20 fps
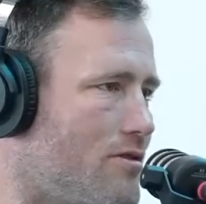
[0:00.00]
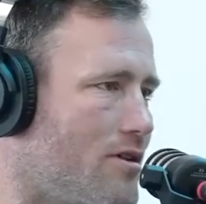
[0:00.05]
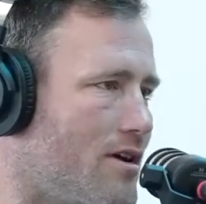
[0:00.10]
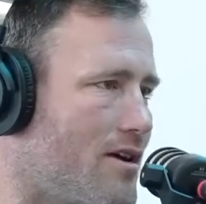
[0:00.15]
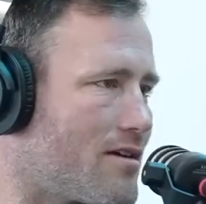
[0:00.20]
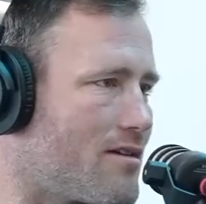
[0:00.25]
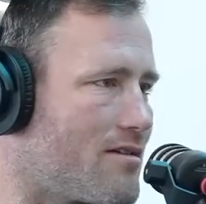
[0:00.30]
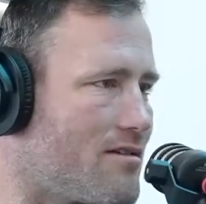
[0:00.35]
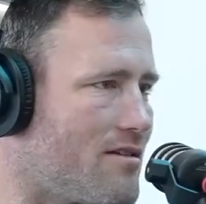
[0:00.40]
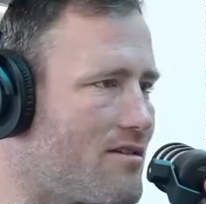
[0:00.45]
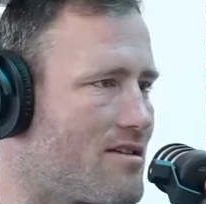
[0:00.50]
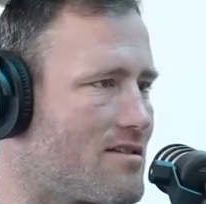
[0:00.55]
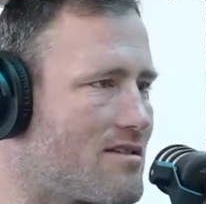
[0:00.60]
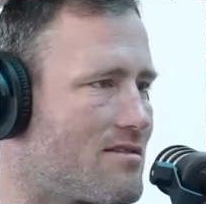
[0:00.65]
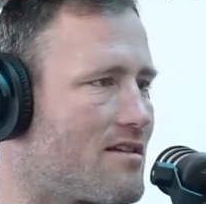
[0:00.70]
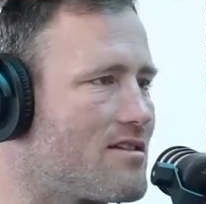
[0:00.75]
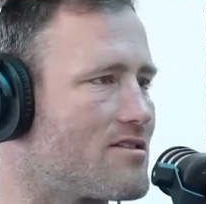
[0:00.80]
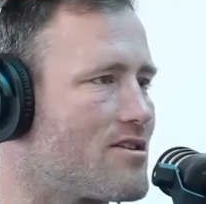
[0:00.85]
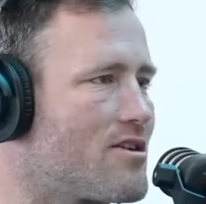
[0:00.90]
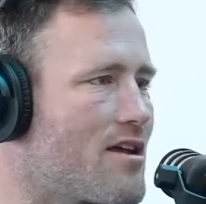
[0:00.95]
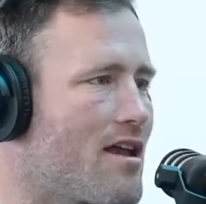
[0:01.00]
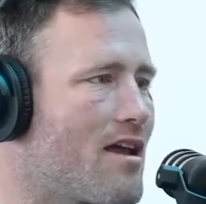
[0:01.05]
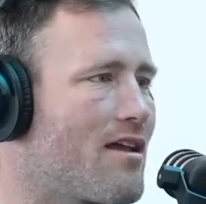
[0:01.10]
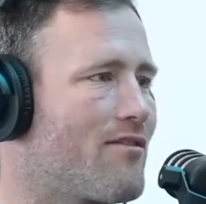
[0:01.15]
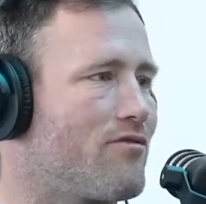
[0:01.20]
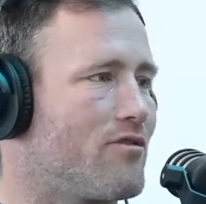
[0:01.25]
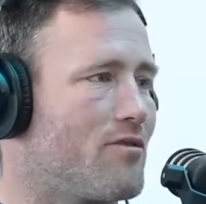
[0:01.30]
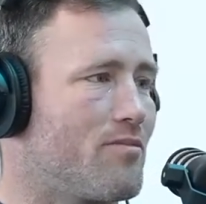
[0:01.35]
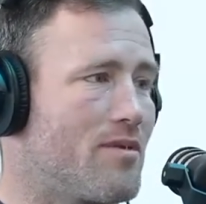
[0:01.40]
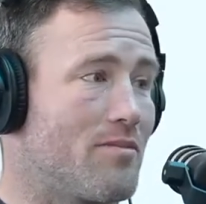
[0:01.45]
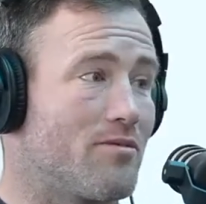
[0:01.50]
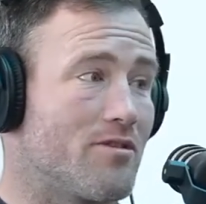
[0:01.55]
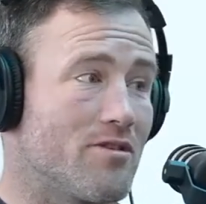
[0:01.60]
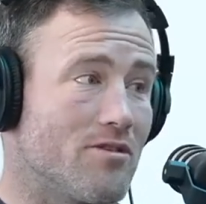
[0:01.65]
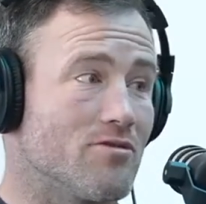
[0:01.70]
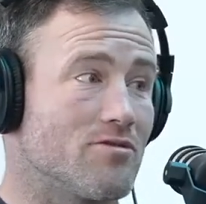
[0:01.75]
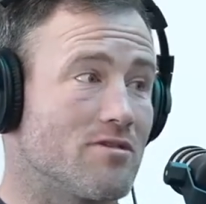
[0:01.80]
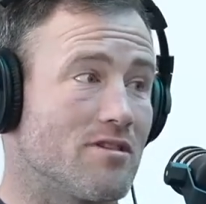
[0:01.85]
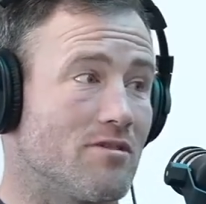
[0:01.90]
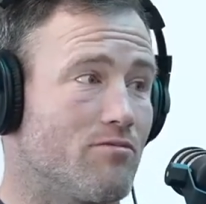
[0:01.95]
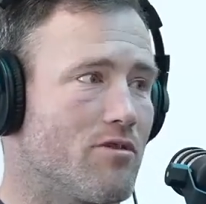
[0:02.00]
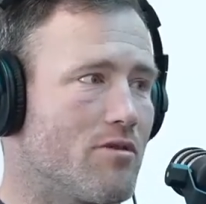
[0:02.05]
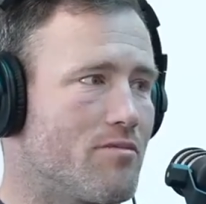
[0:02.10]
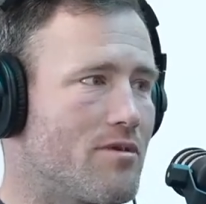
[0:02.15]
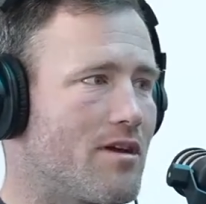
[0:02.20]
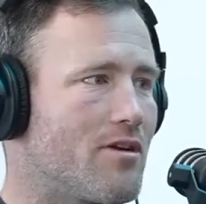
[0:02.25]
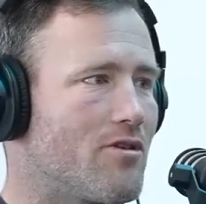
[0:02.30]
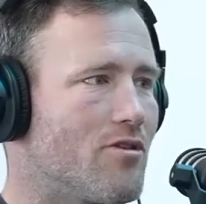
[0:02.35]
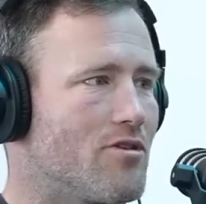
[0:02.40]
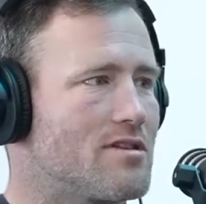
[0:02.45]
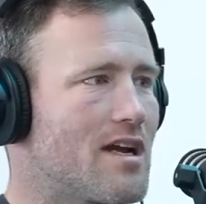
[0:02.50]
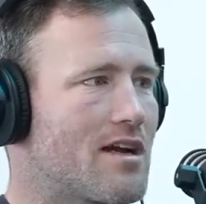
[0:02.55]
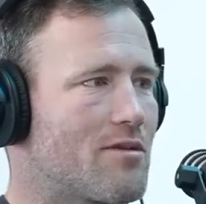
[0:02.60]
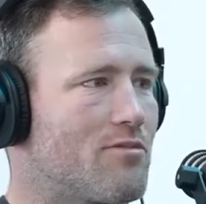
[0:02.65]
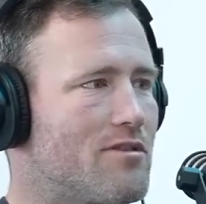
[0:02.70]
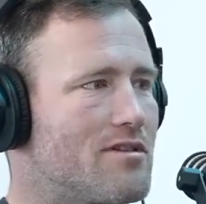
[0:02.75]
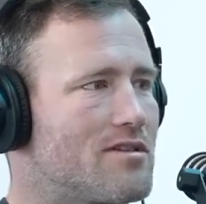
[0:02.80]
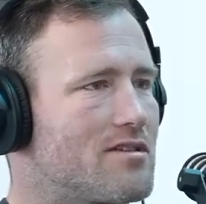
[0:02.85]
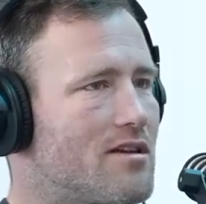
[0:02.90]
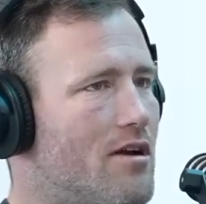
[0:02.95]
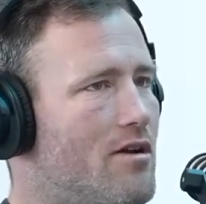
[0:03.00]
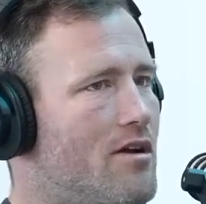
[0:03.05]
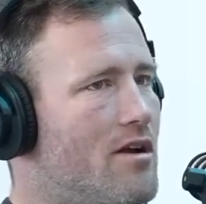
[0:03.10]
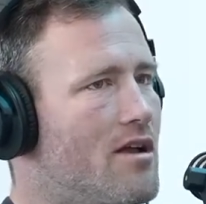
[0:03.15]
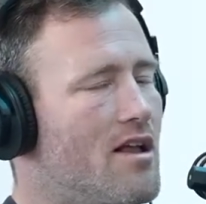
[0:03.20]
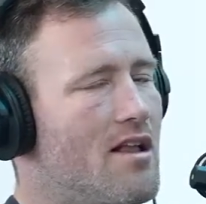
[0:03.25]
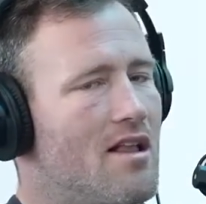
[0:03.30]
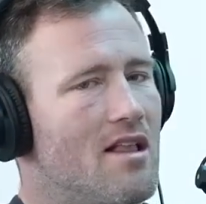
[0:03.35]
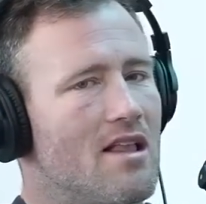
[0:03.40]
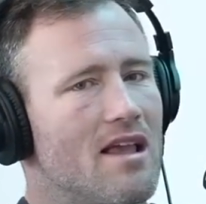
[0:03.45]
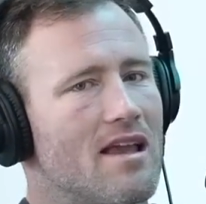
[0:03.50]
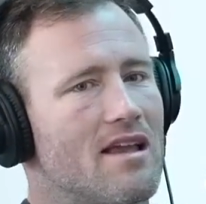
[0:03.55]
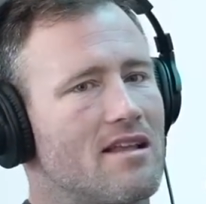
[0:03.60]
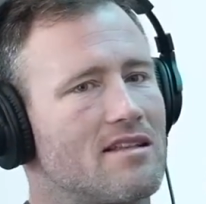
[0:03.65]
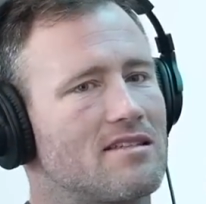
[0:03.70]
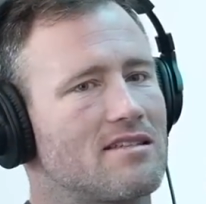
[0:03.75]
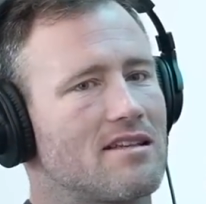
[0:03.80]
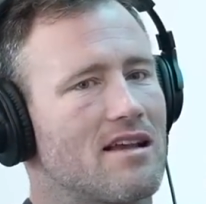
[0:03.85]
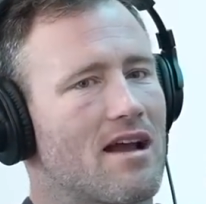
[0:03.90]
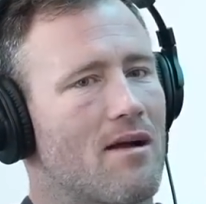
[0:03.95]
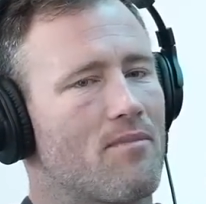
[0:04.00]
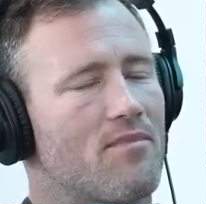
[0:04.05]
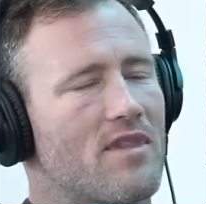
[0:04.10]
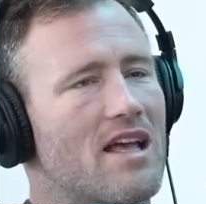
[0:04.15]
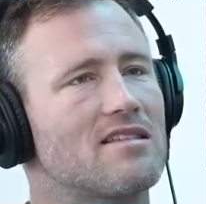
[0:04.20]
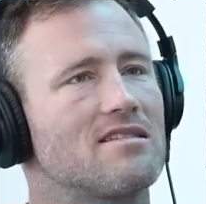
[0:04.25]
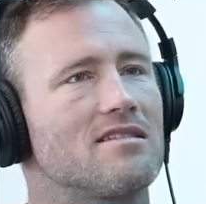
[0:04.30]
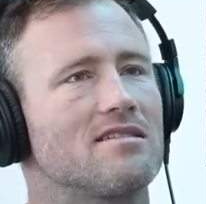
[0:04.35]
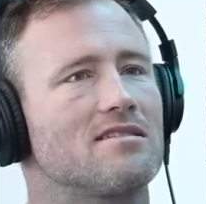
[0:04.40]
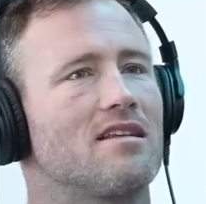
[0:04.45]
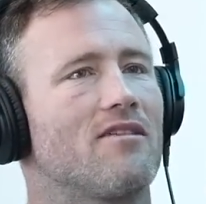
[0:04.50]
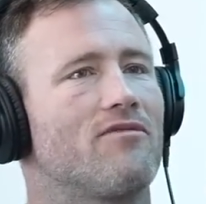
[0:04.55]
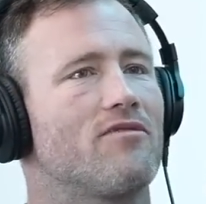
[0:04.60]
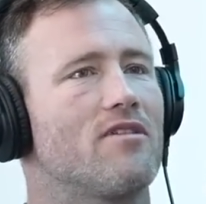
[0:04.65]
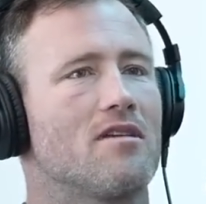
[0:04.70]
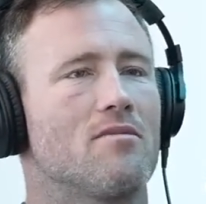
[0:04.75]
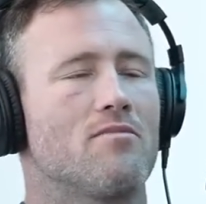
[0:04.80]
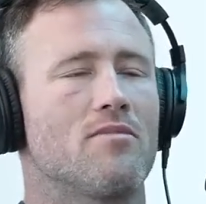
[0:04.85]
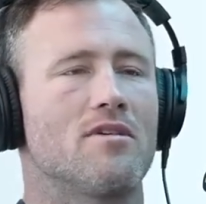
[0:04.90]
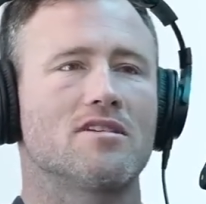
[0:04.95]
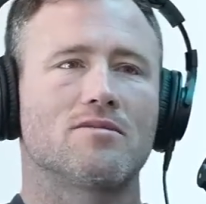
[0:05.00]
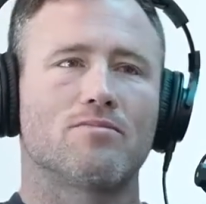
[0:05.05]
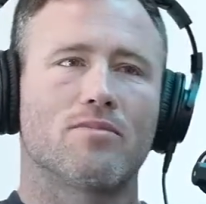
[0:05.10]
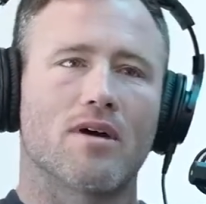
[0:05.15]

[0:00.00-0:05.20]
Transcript: Like there's only a handful of people that you're still probably in contact with. So it's that's the stuff that you miss.